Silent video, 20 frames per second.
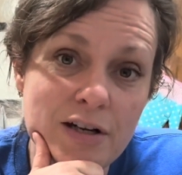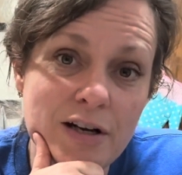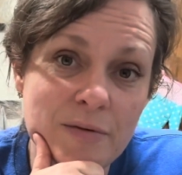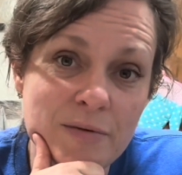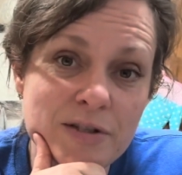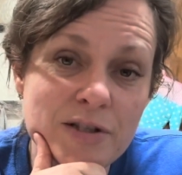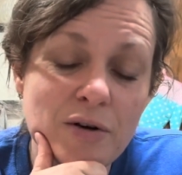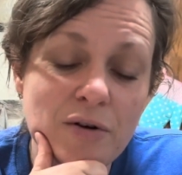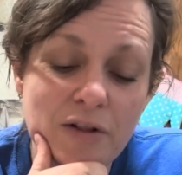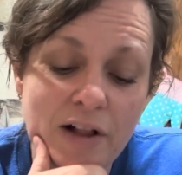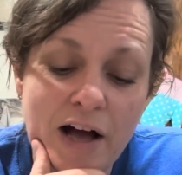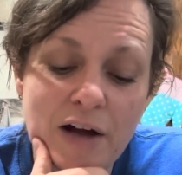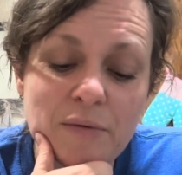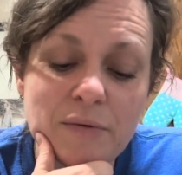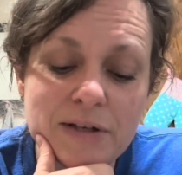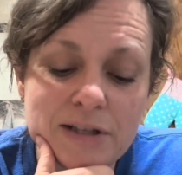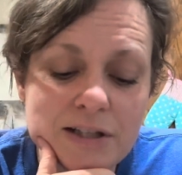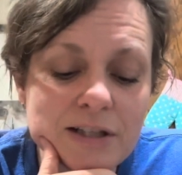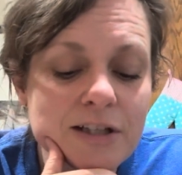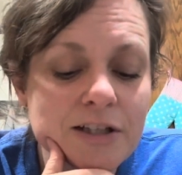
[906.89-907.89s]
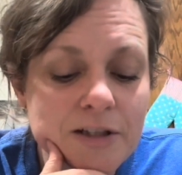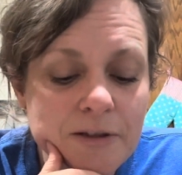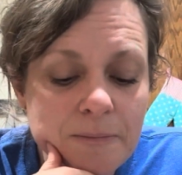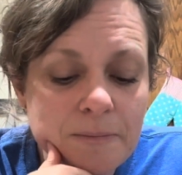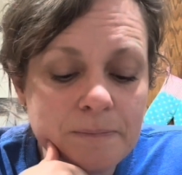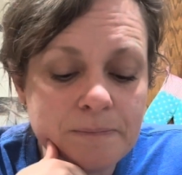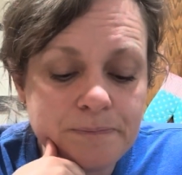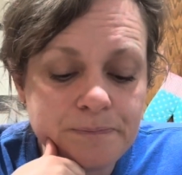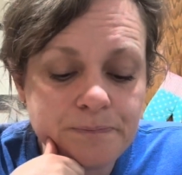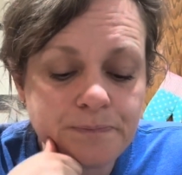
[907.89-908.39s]
I'm so glad we did it.
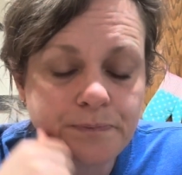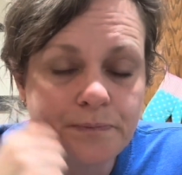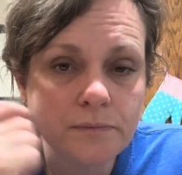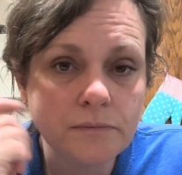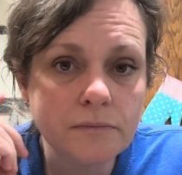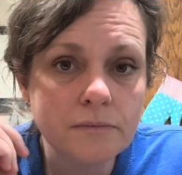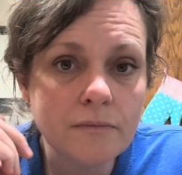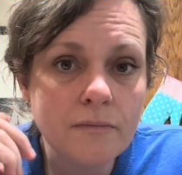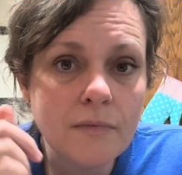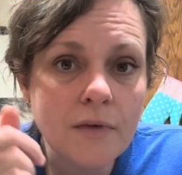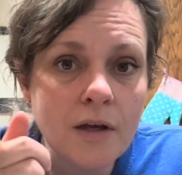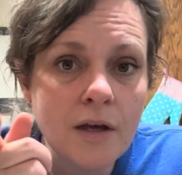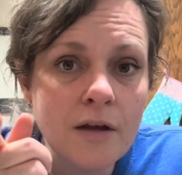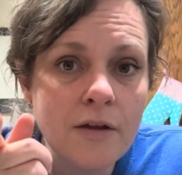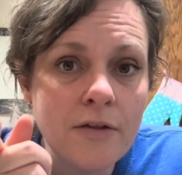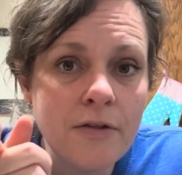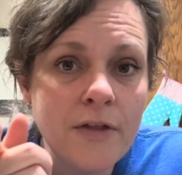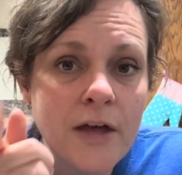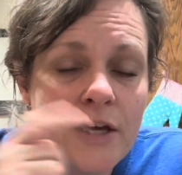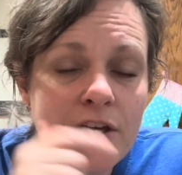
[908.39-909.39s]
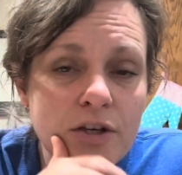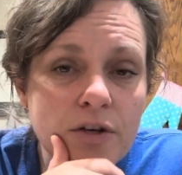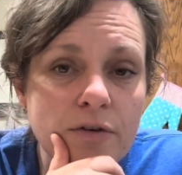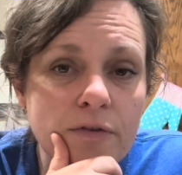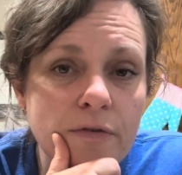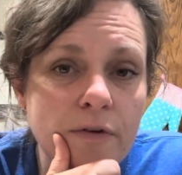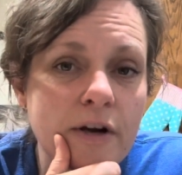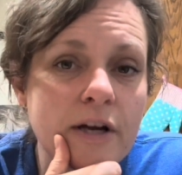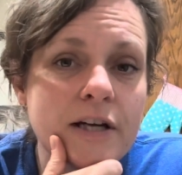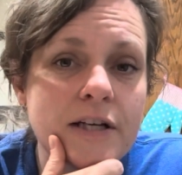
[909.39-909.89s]
Thank you,
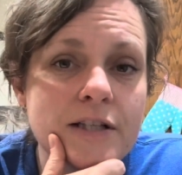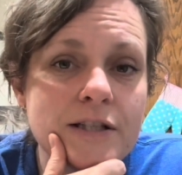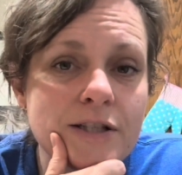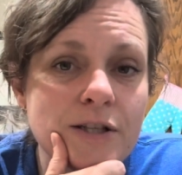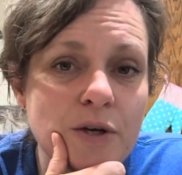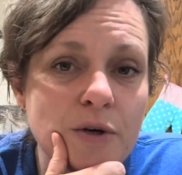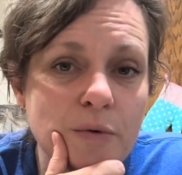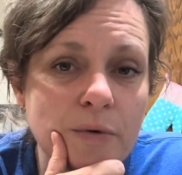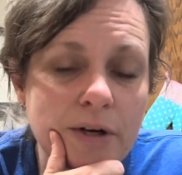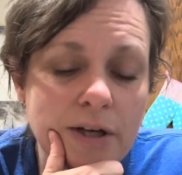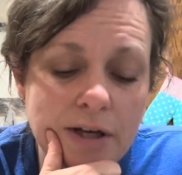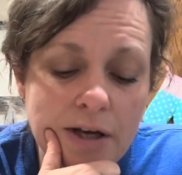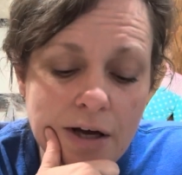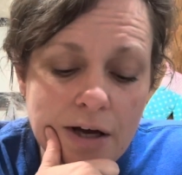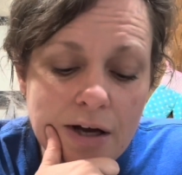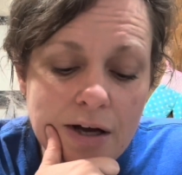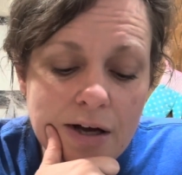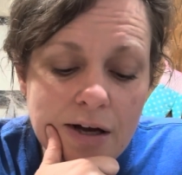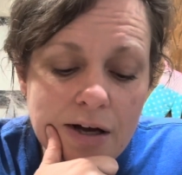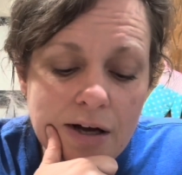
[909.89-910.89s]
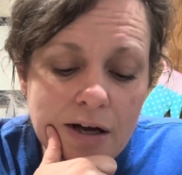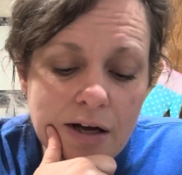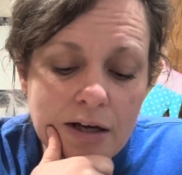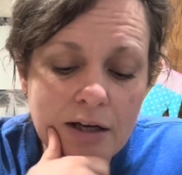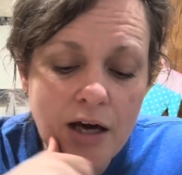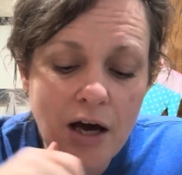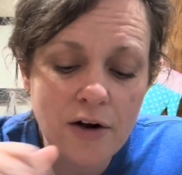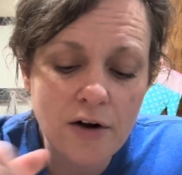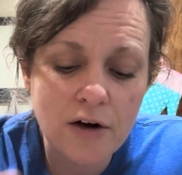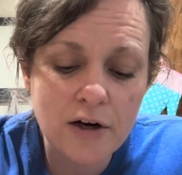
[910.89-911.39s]
friends, who we
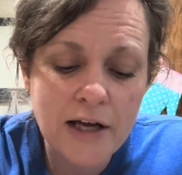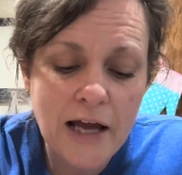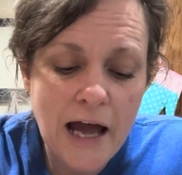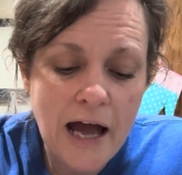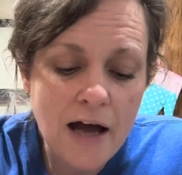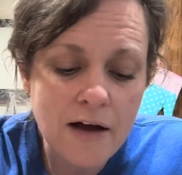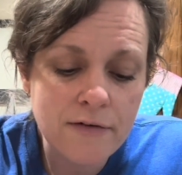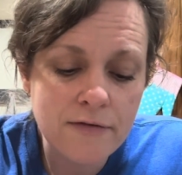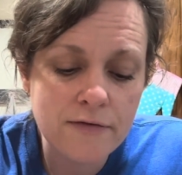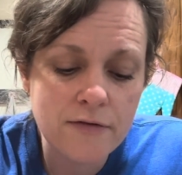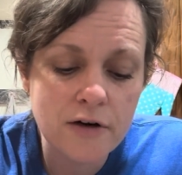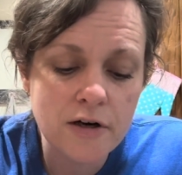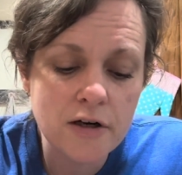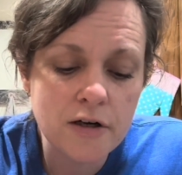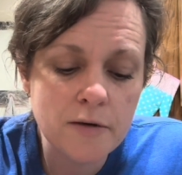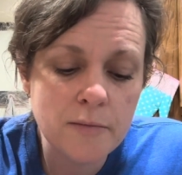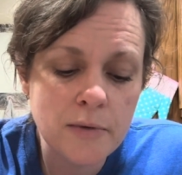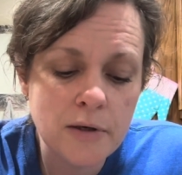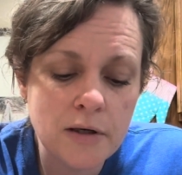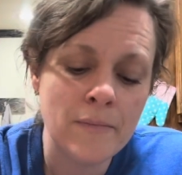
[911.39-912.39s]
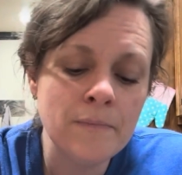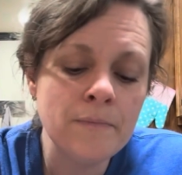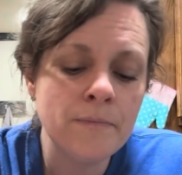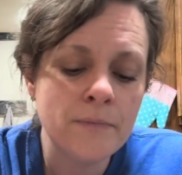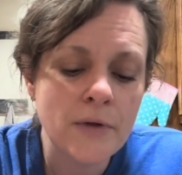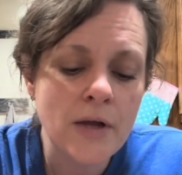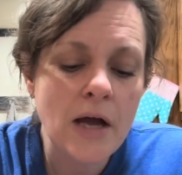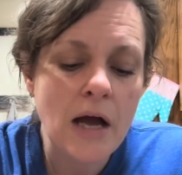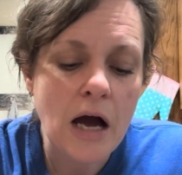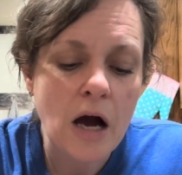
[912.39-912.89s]
got our calf from.
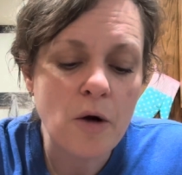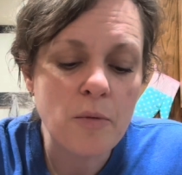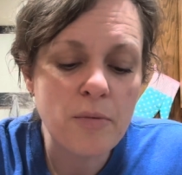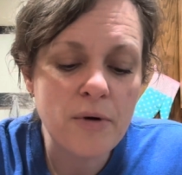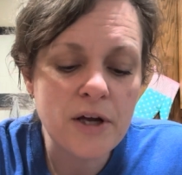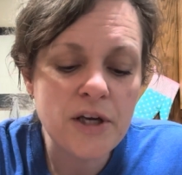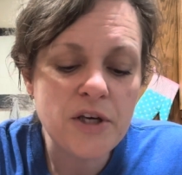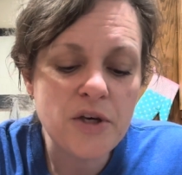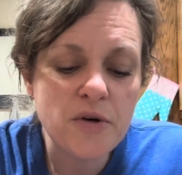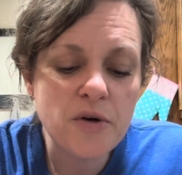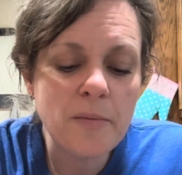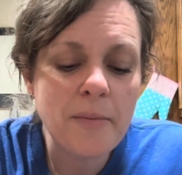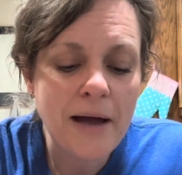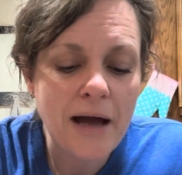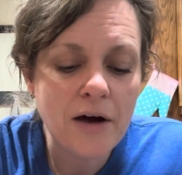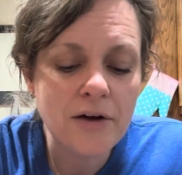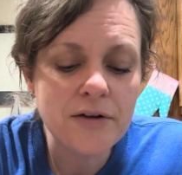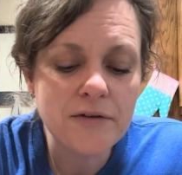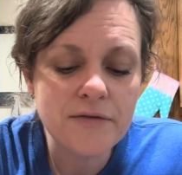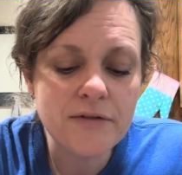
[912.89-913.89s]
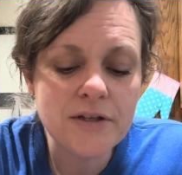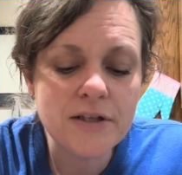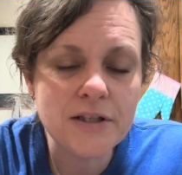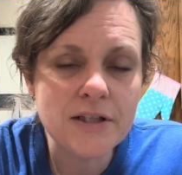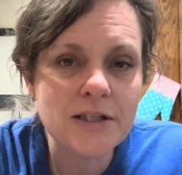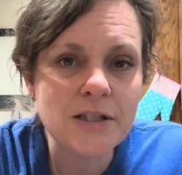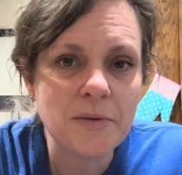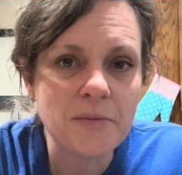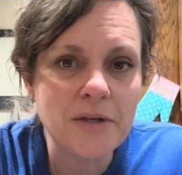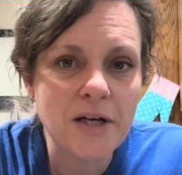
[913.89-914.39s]
I'll bring you a pound of this
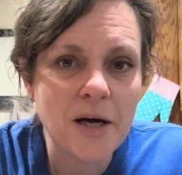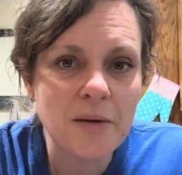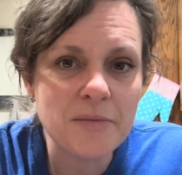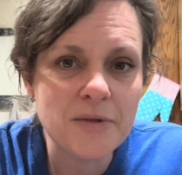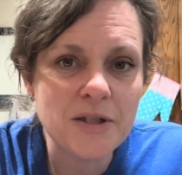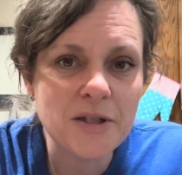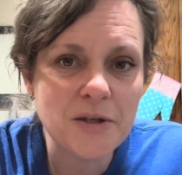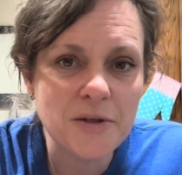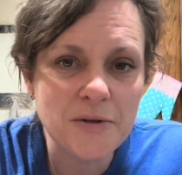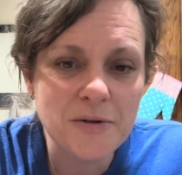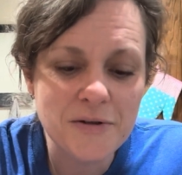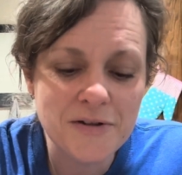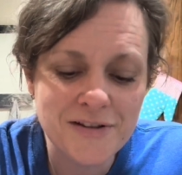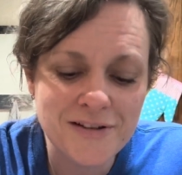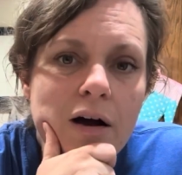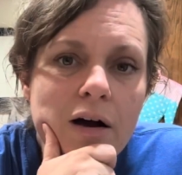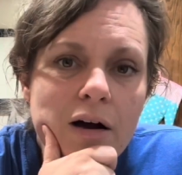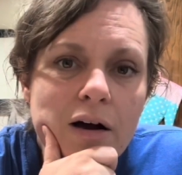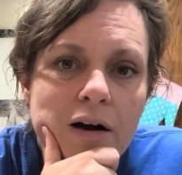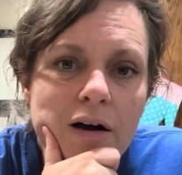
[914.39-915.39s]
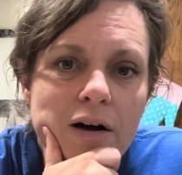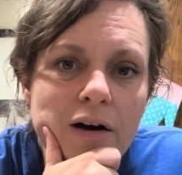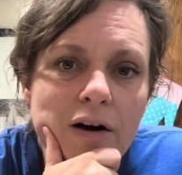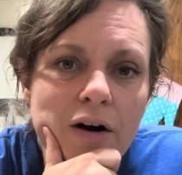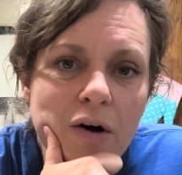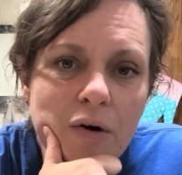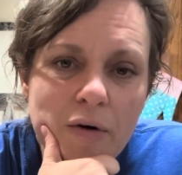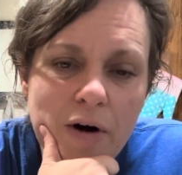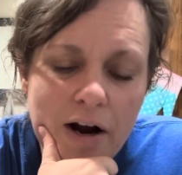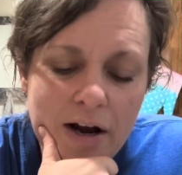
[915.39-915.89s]
sometime soon.
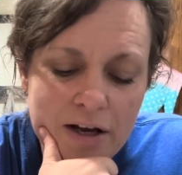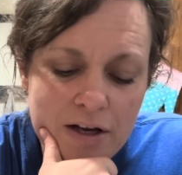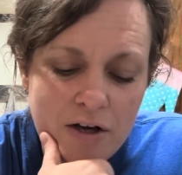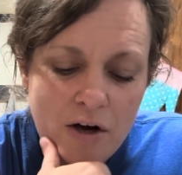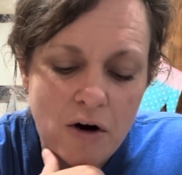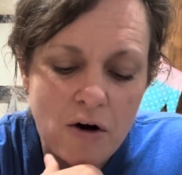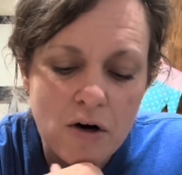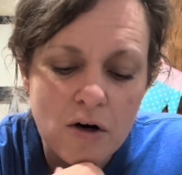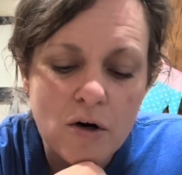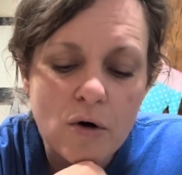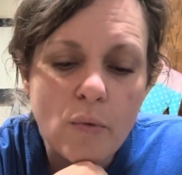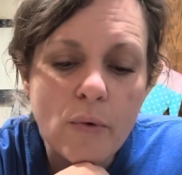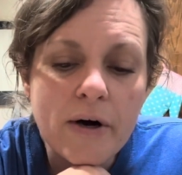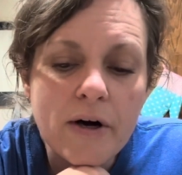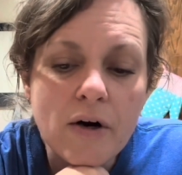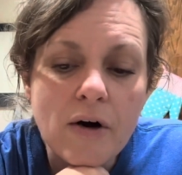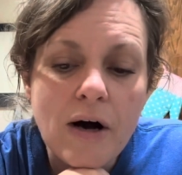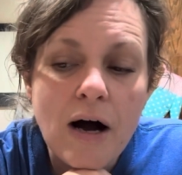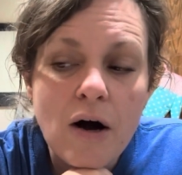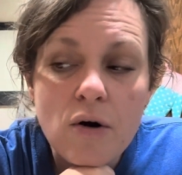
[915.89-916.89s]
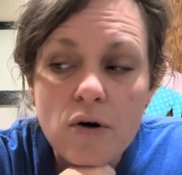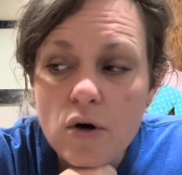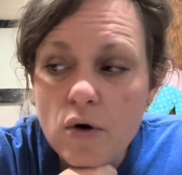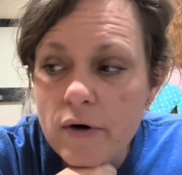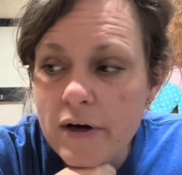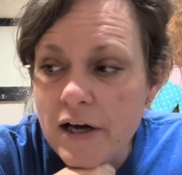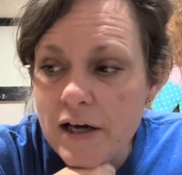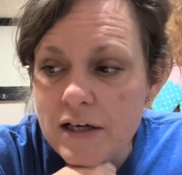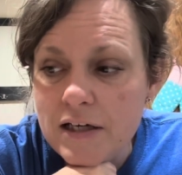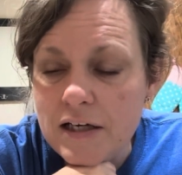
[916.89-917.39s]
All right, y'all. Well, I'll go
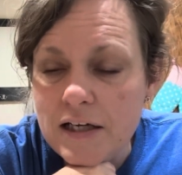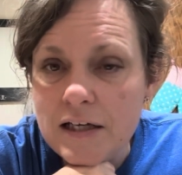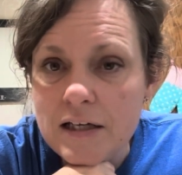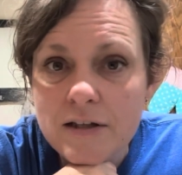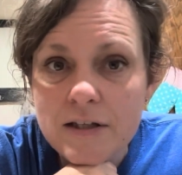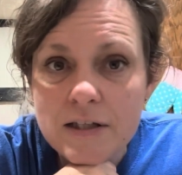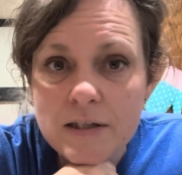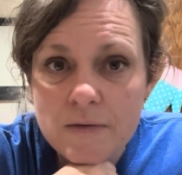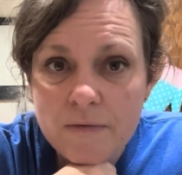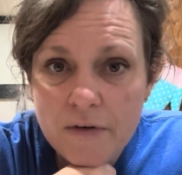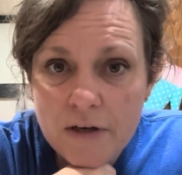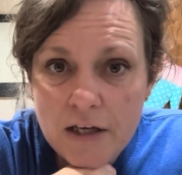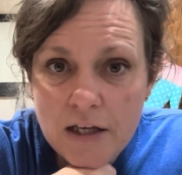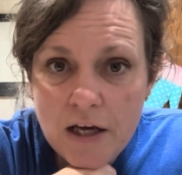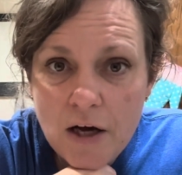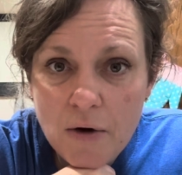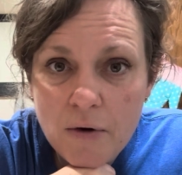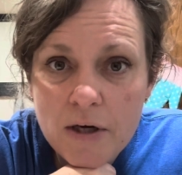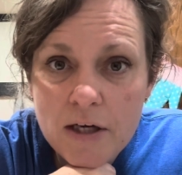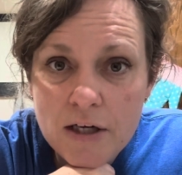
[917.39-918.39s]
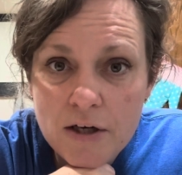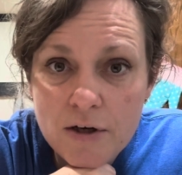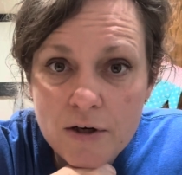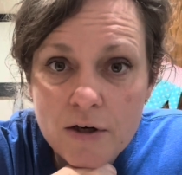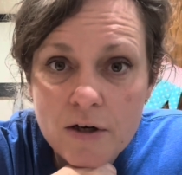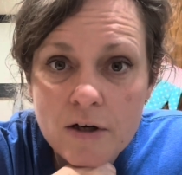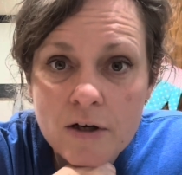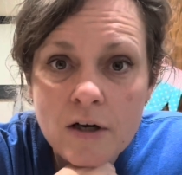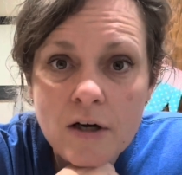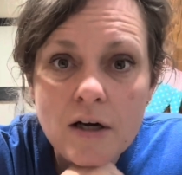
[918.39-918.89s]
ahead and end this video
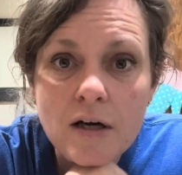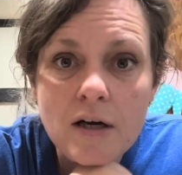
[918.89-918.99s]
here.